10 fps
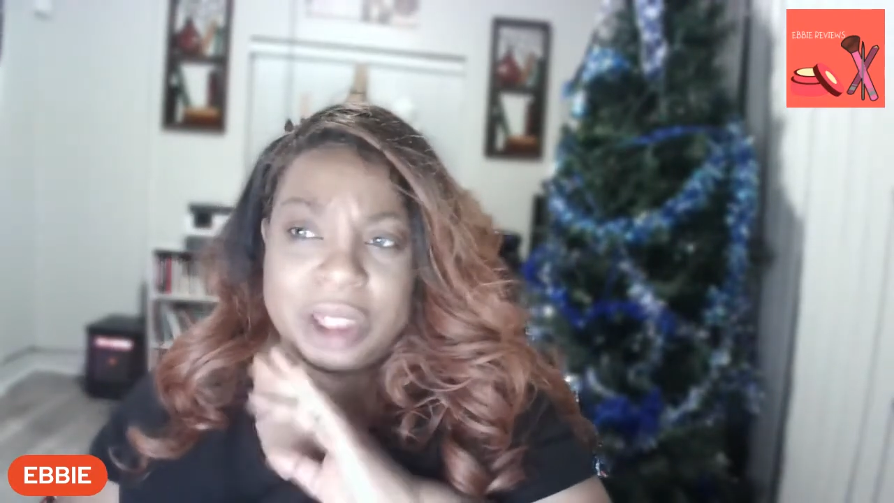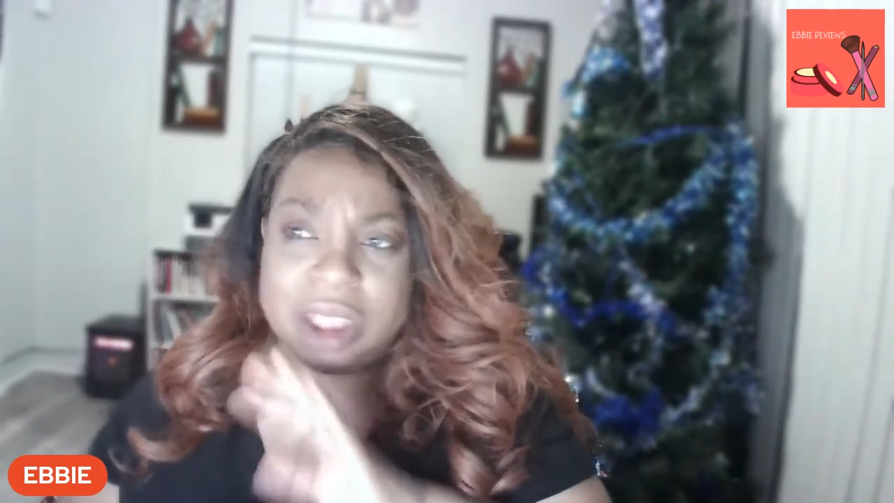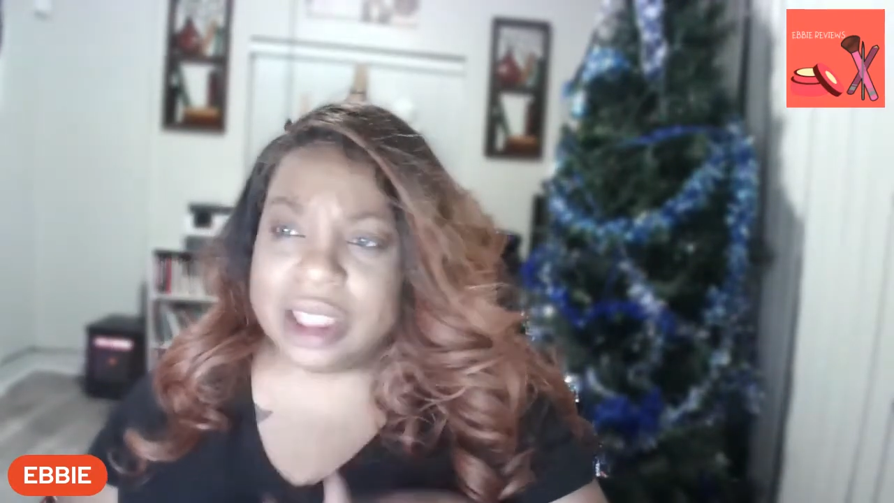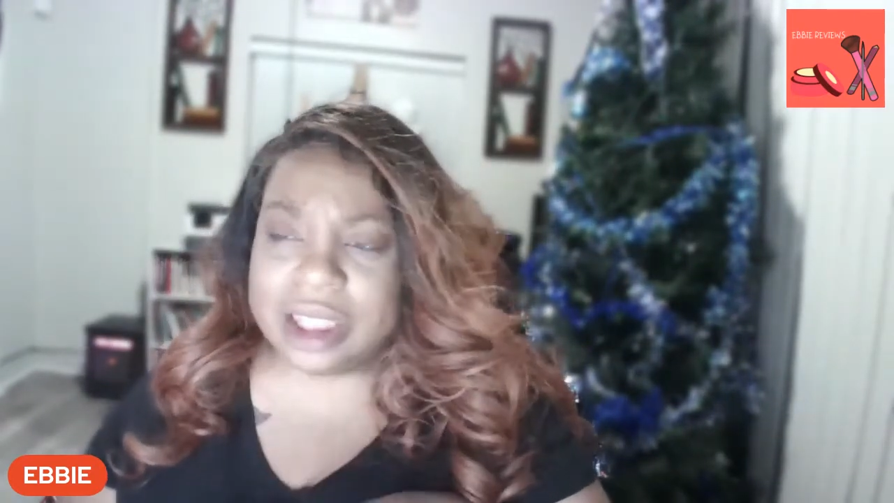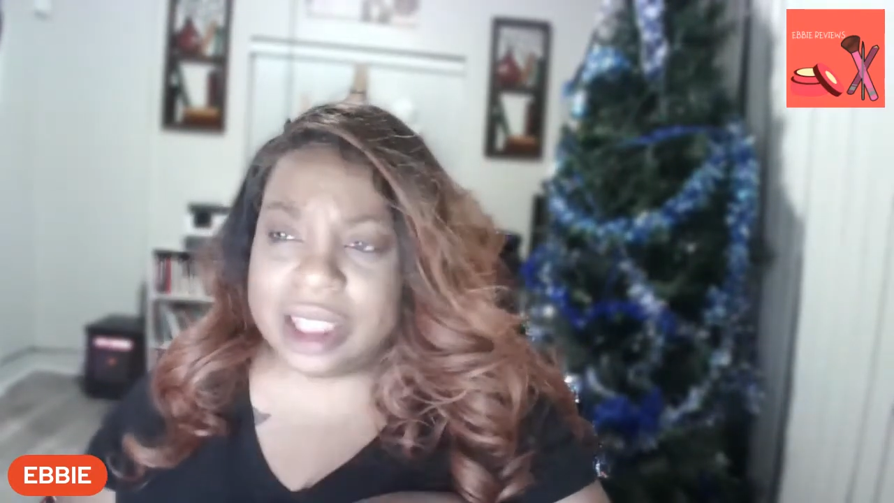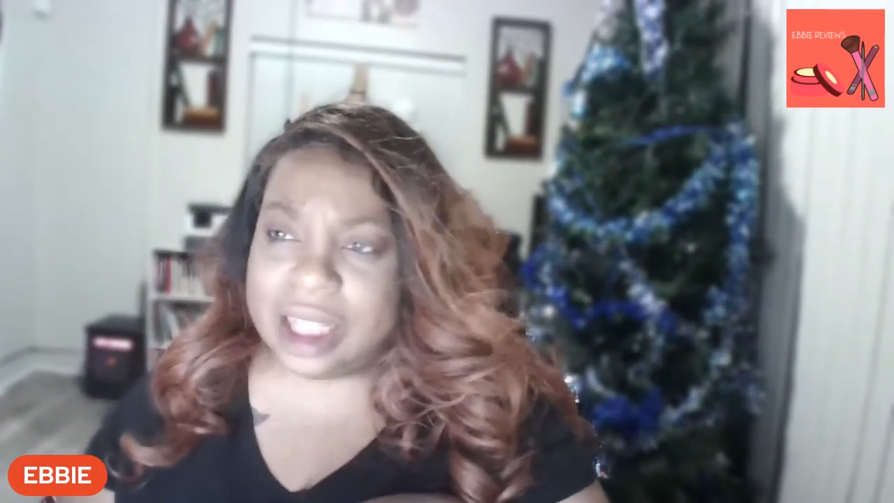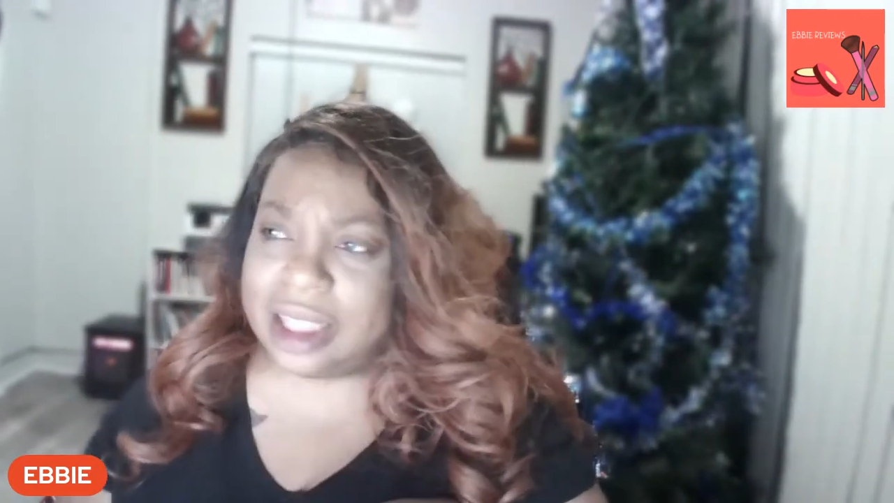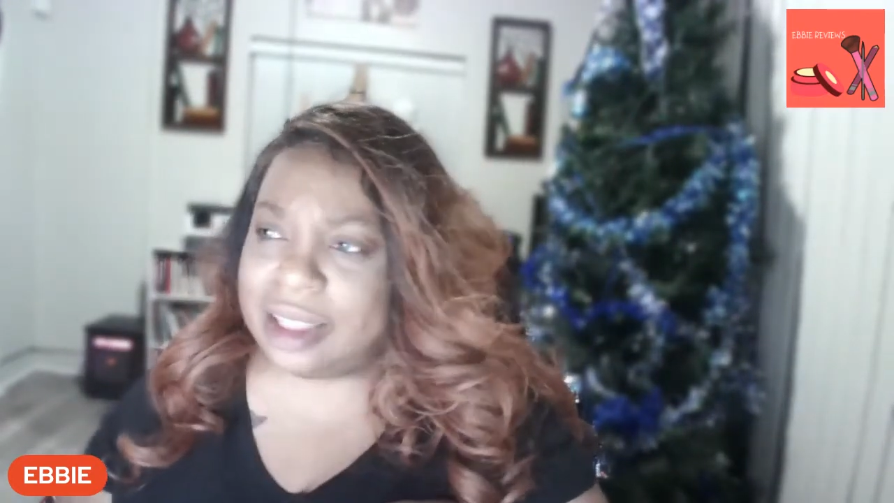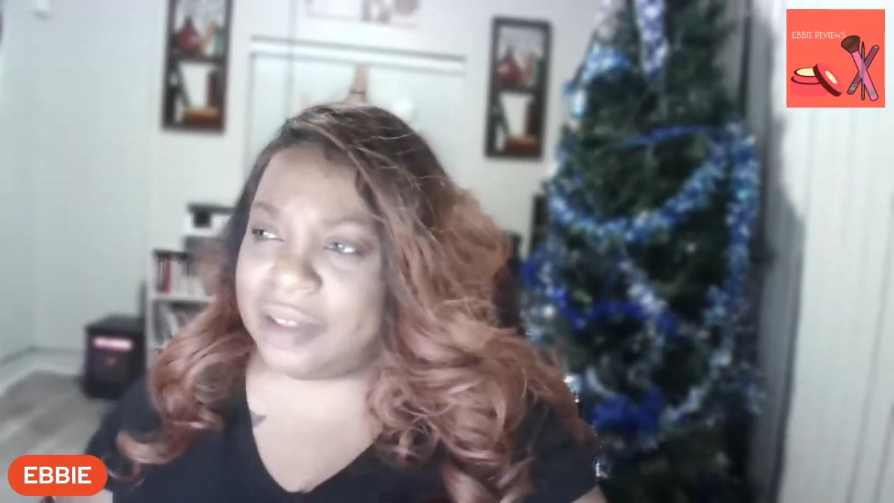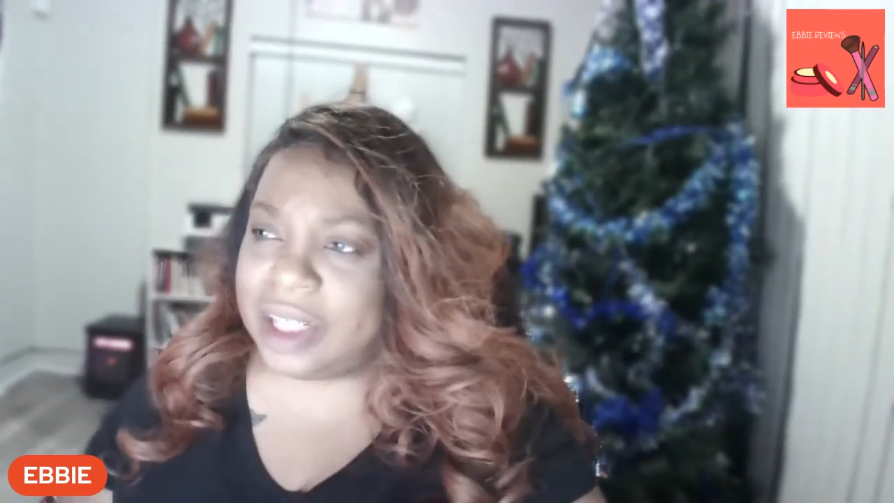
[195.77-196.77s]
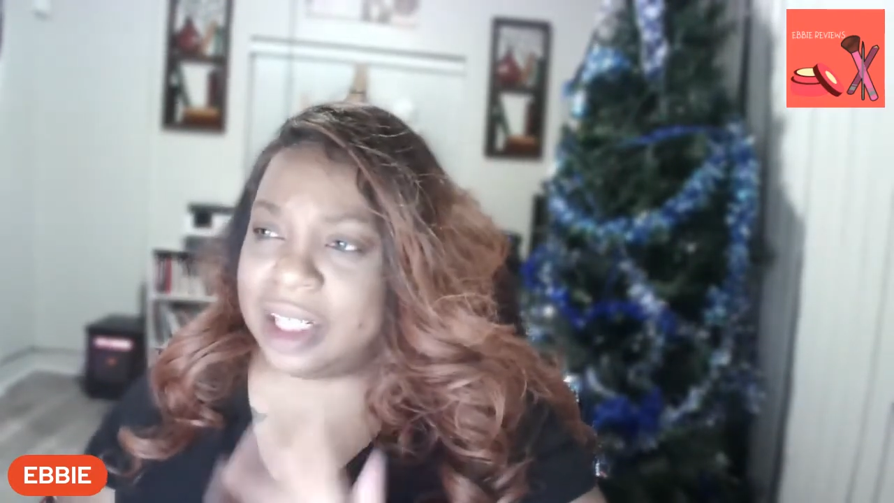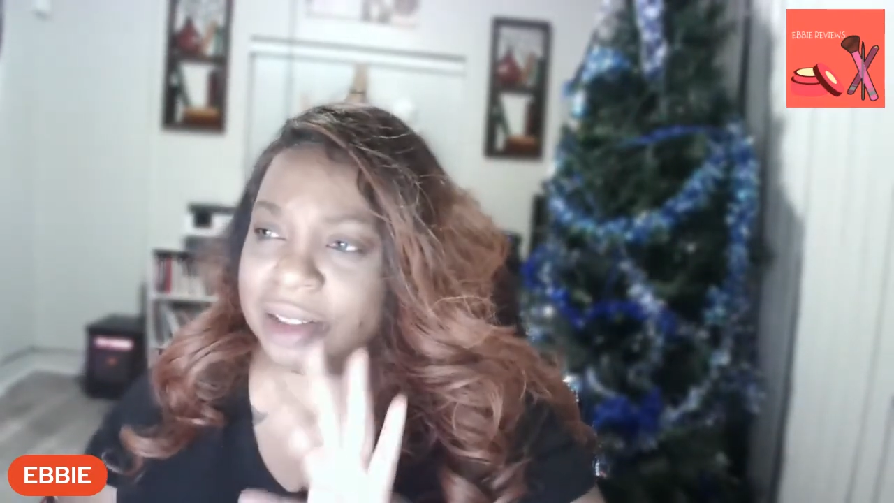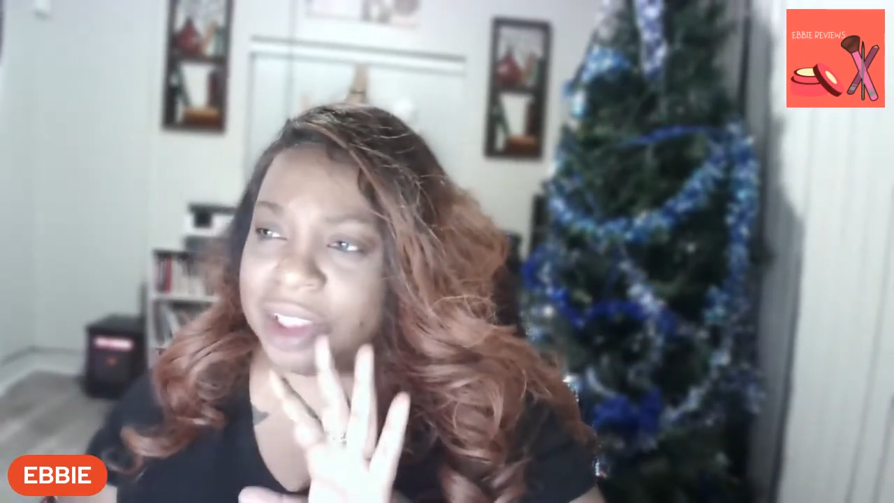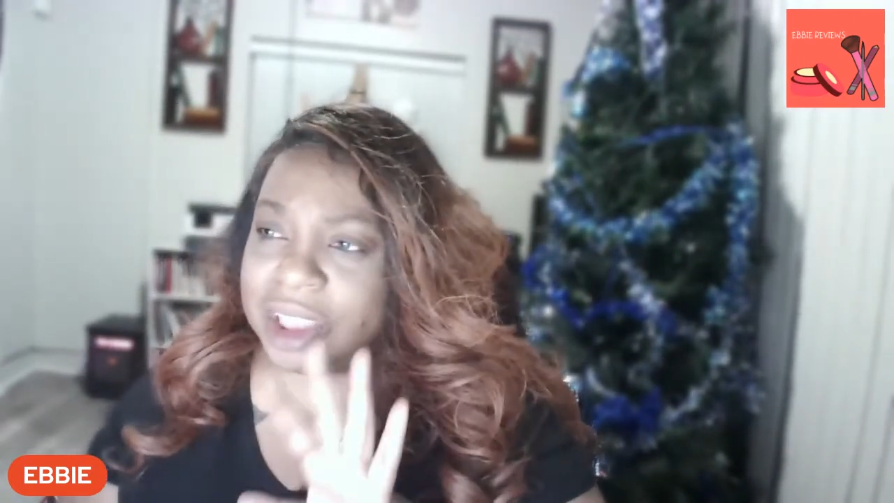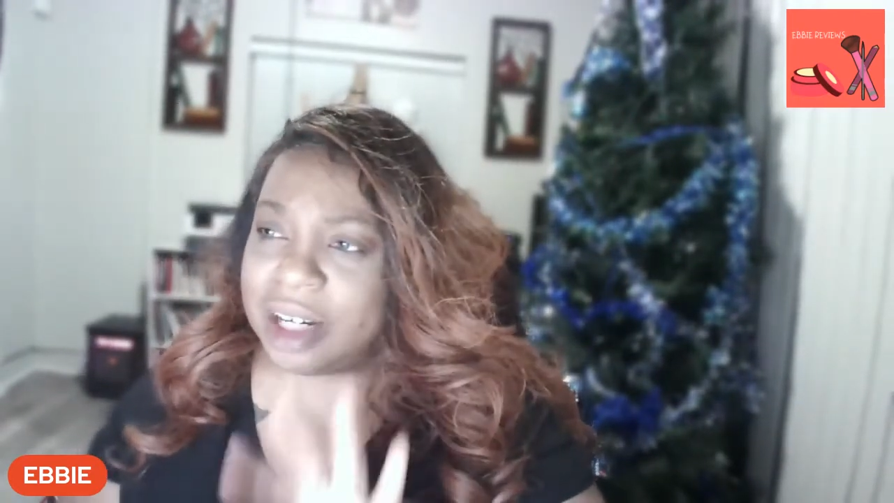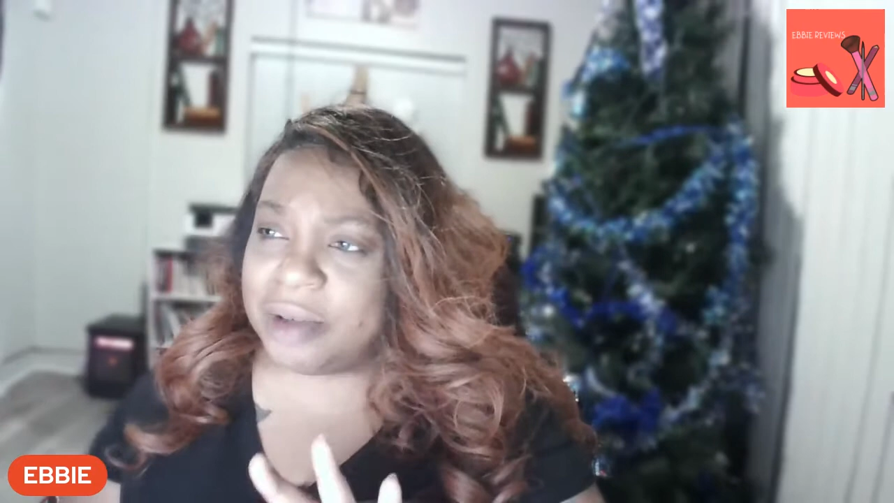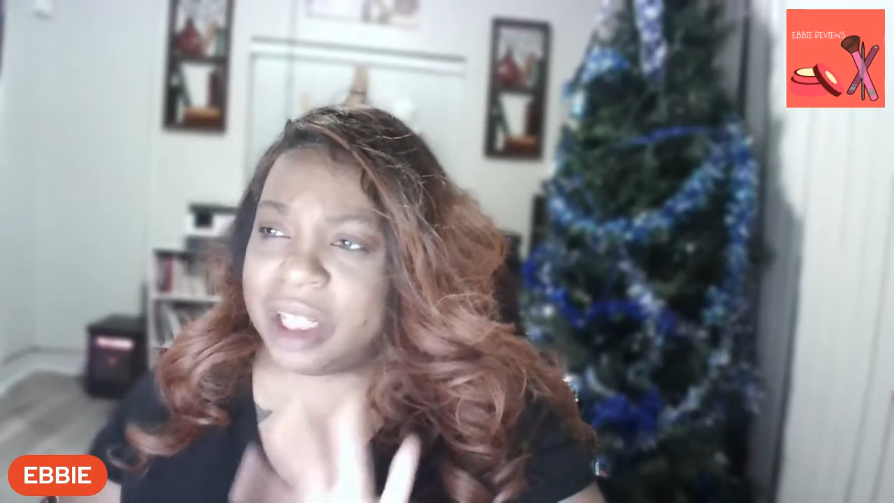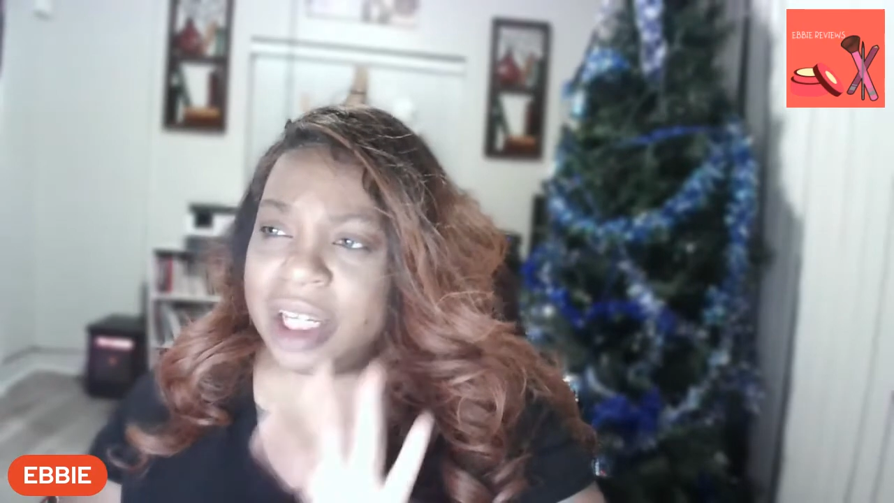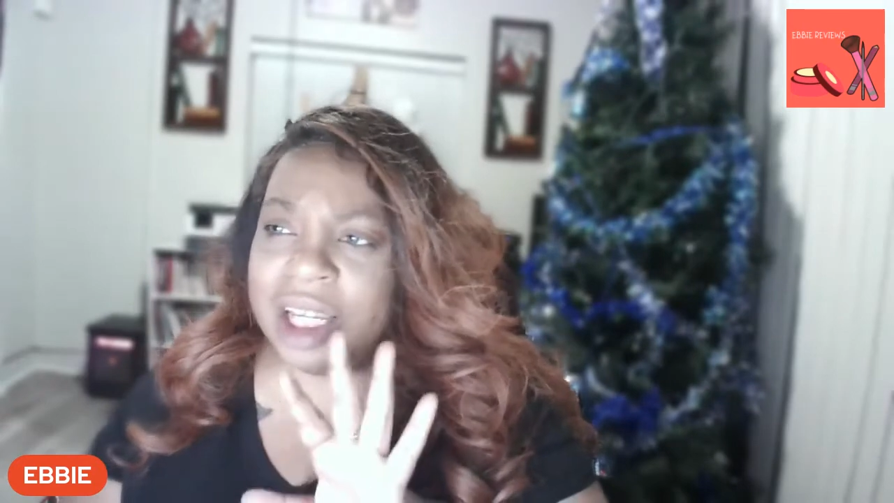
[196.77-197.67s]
Please, let's get into the video, shall we?